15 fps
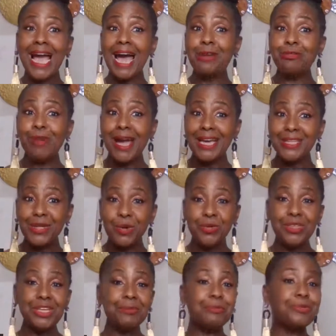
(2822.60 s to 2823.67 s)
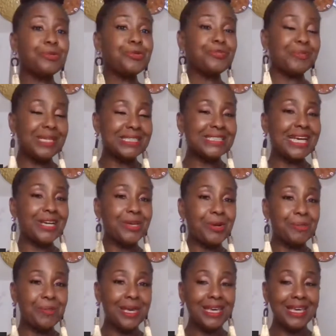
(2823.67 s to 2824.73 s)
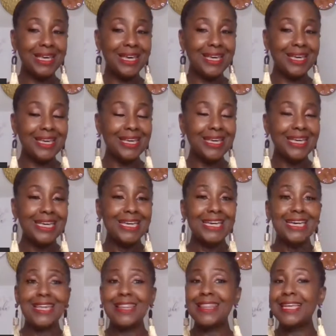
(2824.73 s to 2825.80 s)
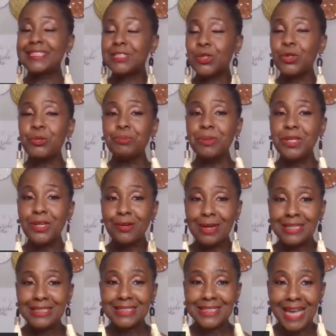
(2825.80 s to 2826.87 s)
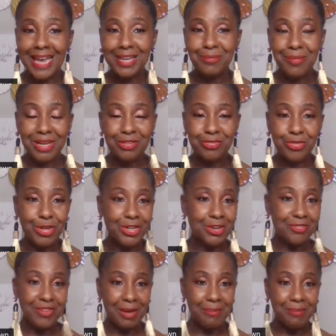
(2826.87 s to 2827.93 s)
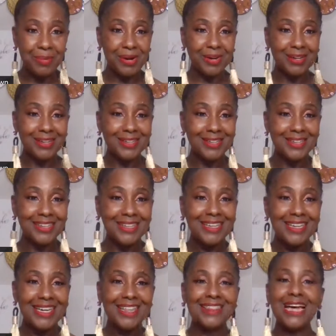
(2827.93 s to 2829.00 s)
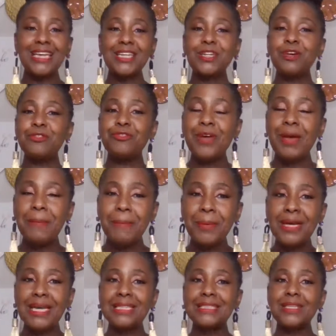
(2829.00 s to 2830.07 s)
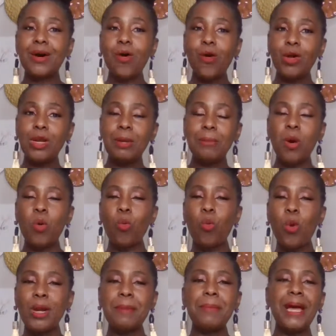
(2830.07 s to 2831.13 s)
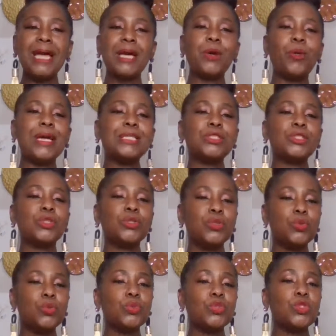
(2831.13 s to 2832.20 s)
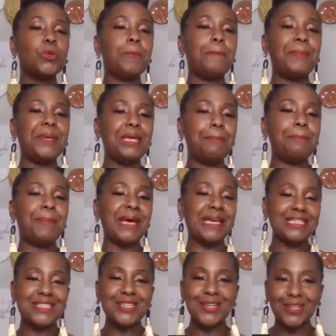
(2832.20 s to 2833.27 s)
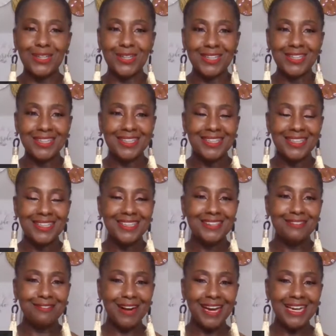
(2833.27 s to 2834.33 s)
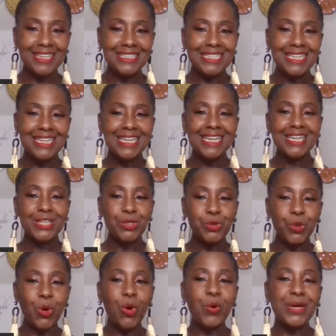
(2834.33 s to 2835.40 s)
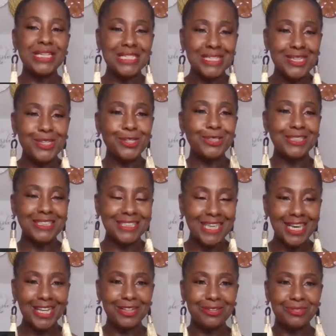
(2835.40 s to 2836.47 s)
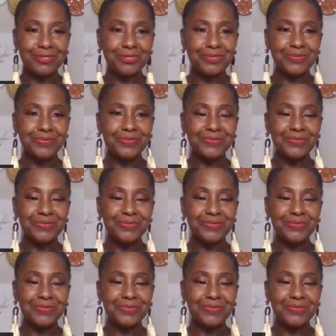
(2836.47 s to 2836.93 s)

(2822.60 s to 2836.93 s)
and write down the improvements that you're making. This could be your assignment for November. That November is all about, what am I going to do to be better, right? You owe it to yourself